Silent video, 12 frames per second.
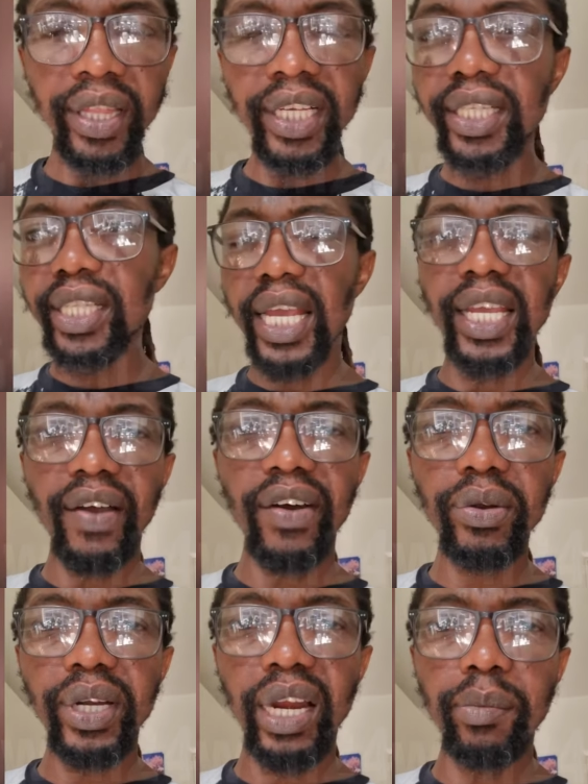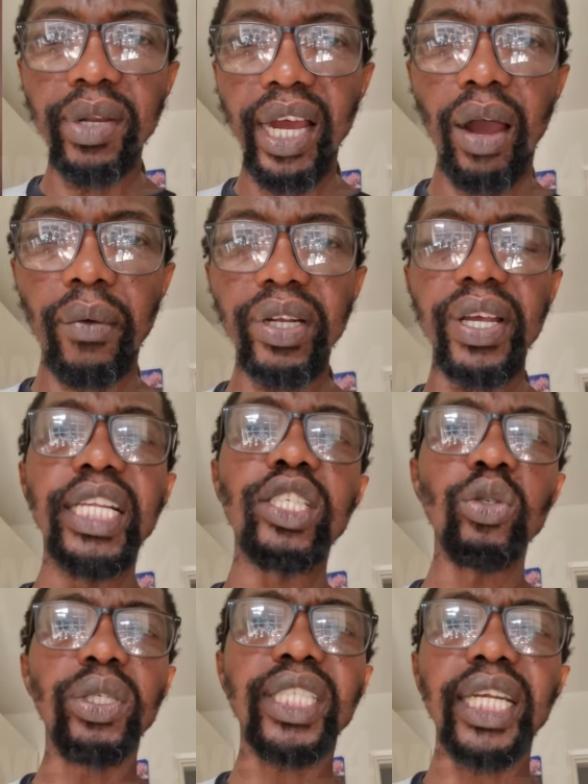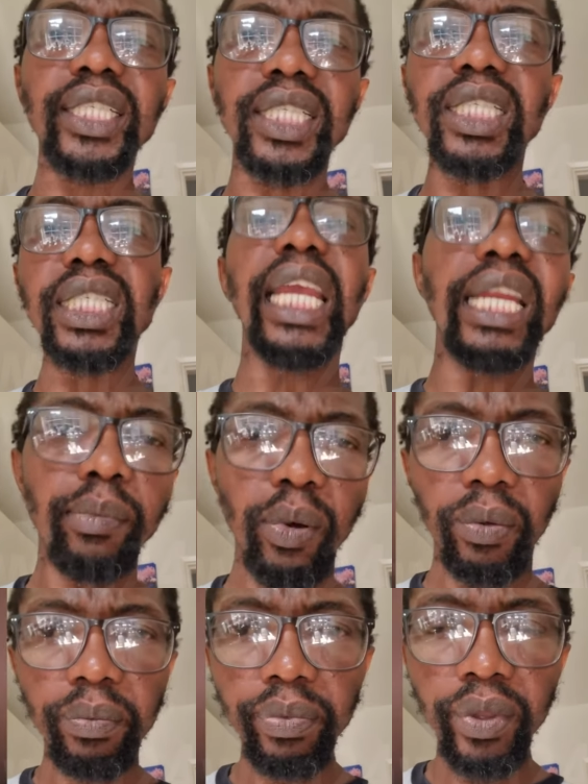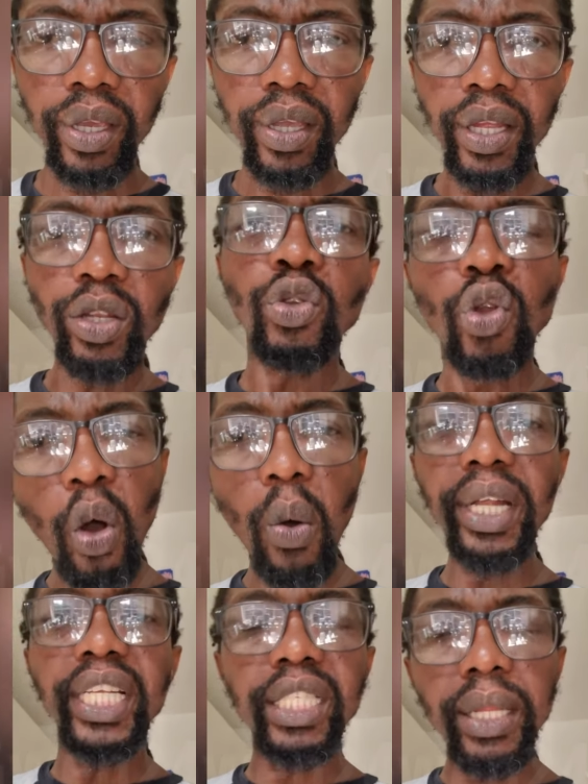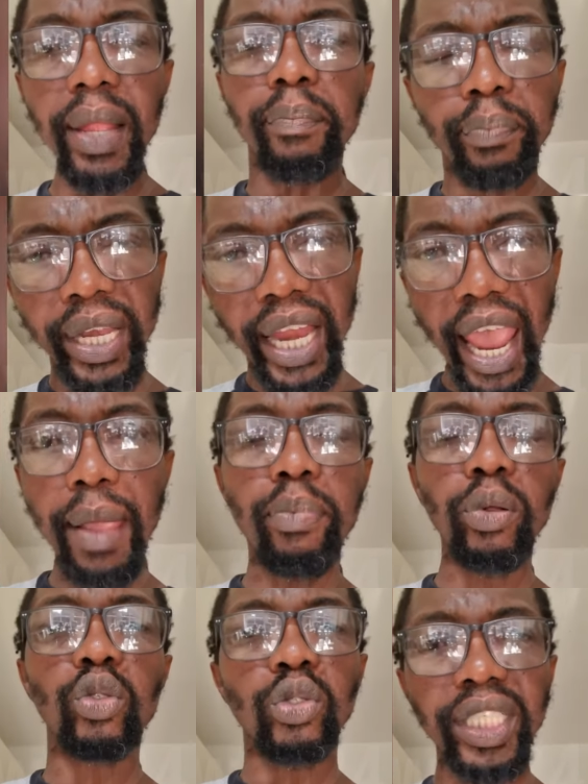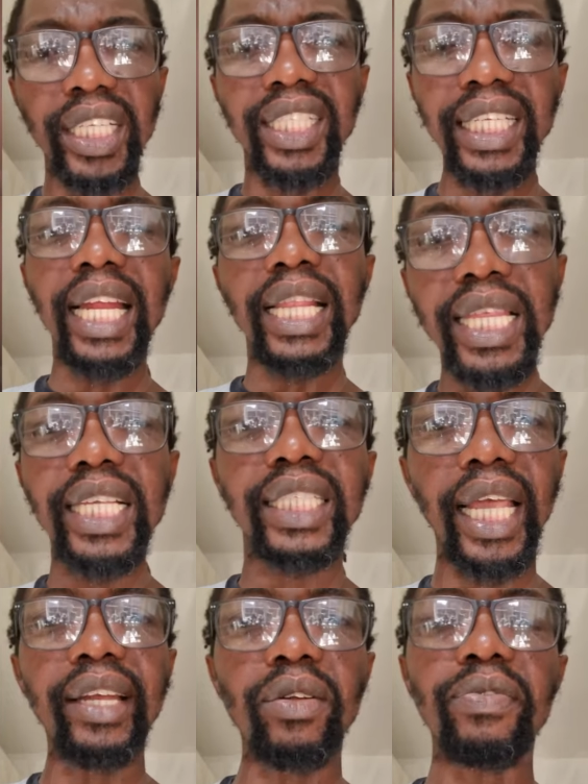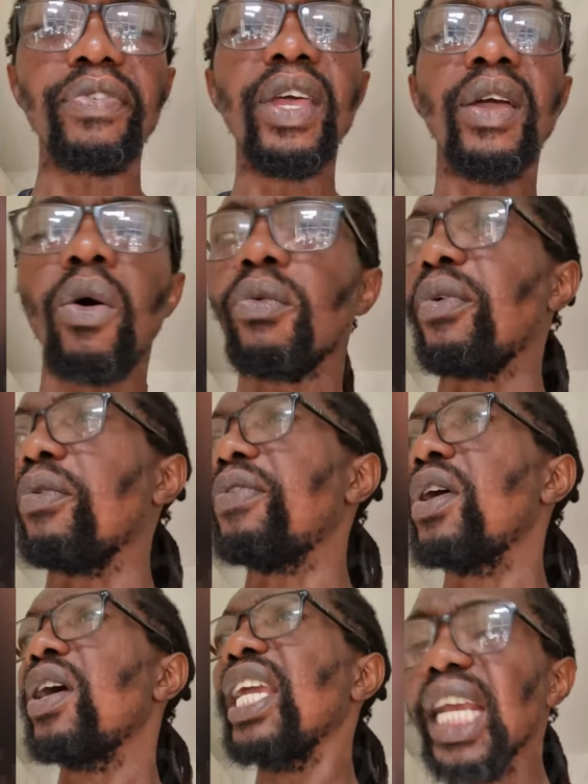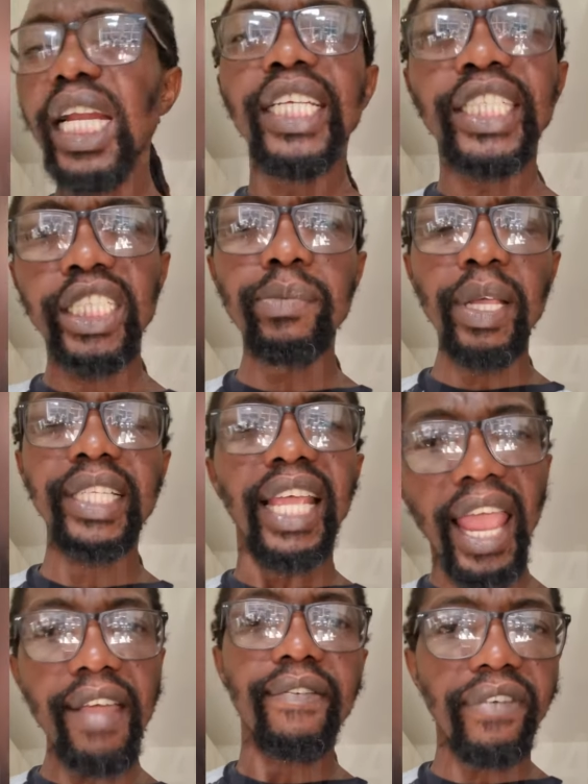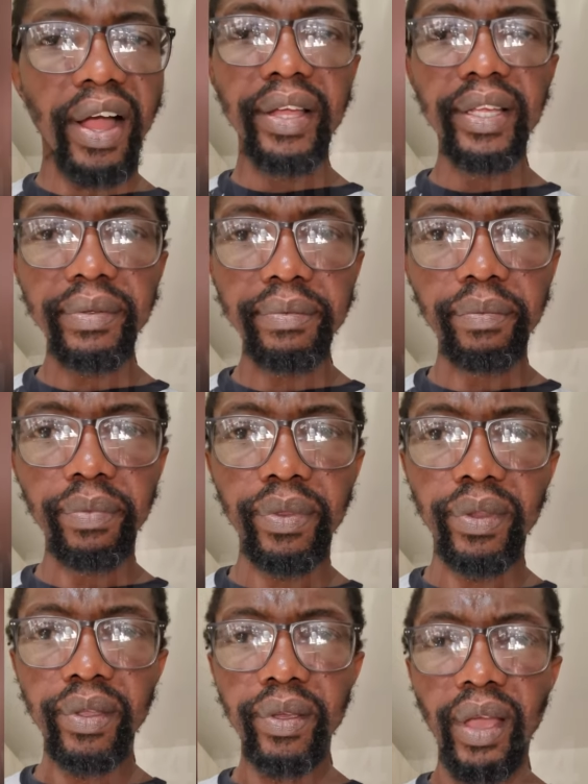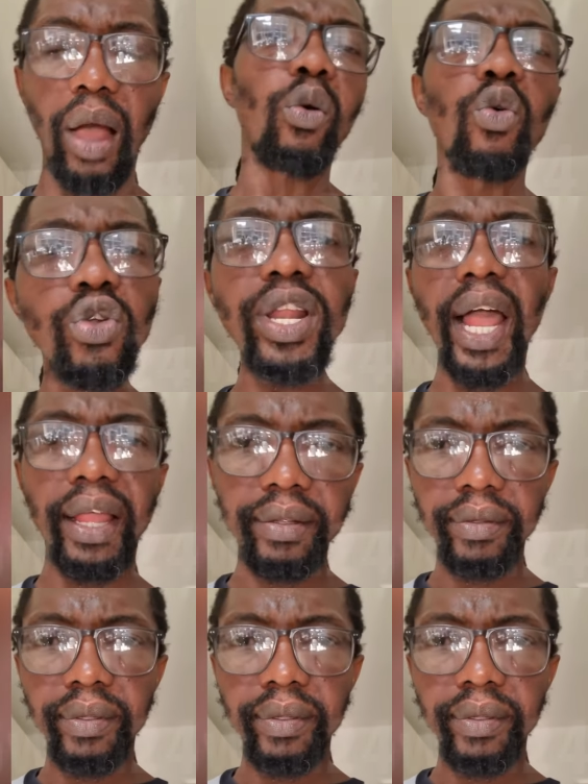This thing, it's not sustainable. No one has been able to sustain this kind of illegitimacy ever. Hakuna.